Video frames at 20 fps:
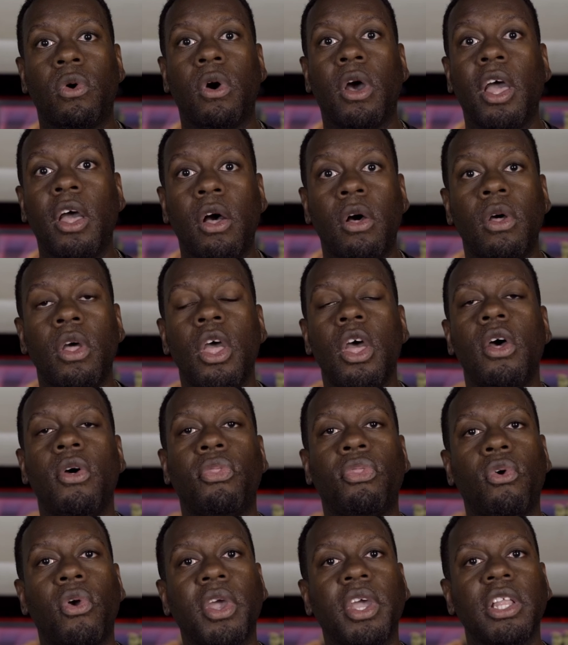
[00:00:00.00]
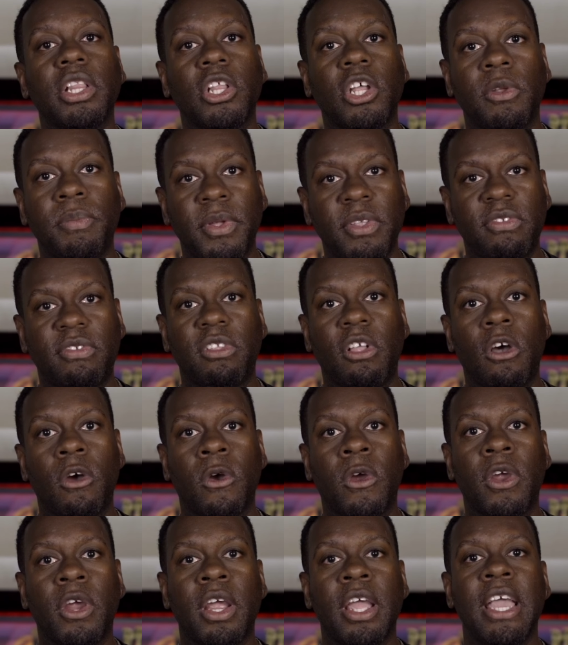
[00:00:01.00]
oil, throwing it a little bit
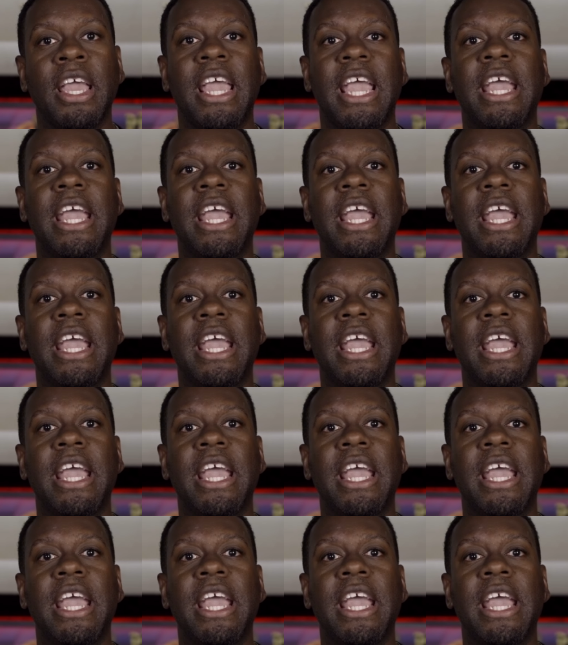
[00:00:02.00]
slower,